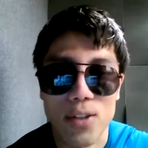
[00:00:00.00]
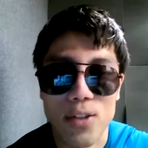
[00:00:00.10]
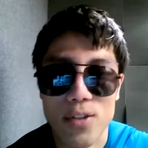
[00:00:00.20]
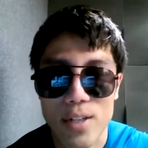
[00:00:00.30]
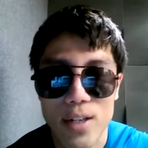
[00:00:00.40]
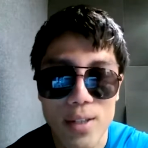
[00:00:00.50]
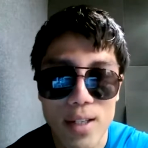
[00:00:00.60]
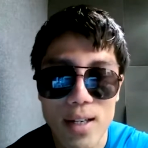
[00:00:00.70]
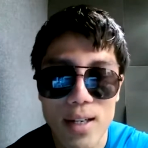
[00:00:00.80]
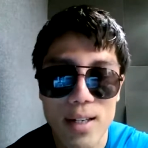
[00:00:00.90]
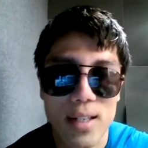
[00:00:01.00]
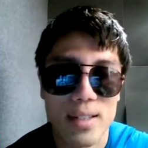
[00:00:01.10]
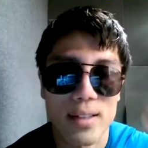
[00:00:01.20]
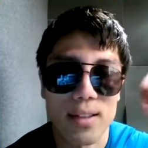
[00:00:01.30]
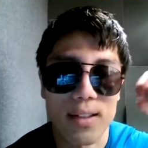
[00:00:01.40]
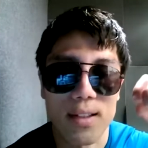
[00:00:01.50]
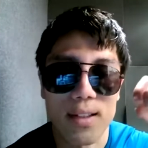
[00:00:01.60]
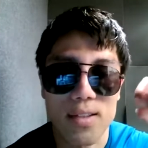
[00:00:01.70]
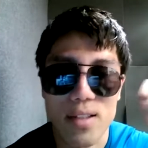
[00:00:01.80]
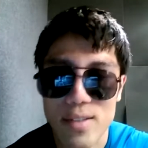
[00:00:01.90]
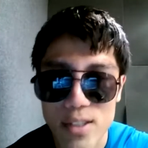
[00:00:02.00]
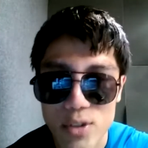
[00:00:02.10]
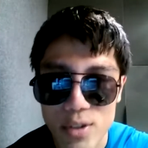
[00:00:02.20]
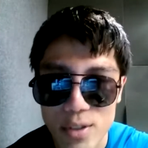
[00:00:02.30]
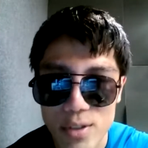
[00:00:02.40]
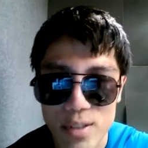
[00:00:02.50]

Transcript: hysteria and uh, sensation,